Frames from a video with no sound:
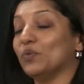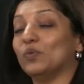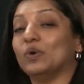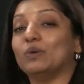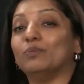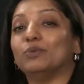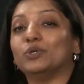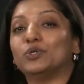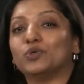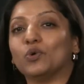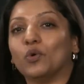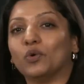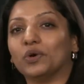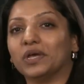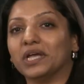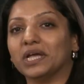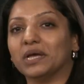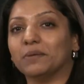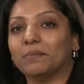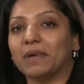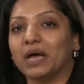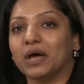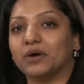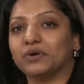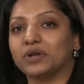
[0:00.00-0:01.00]
We'll be
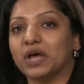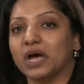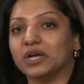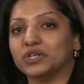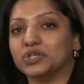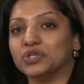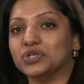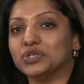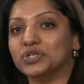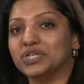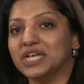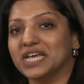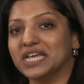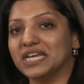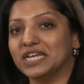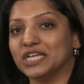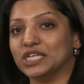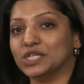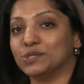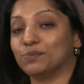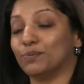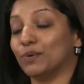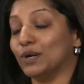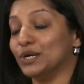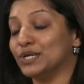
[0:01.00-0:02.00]
talking about
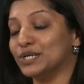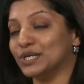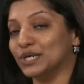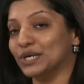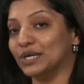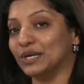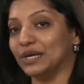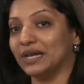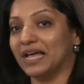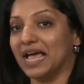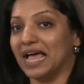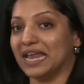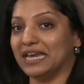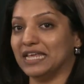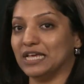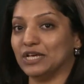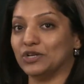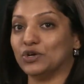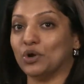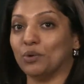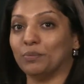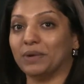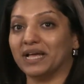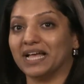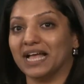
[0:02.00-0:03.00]
Argentina's political and
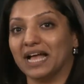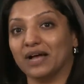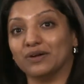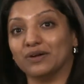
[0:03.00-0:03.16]
economic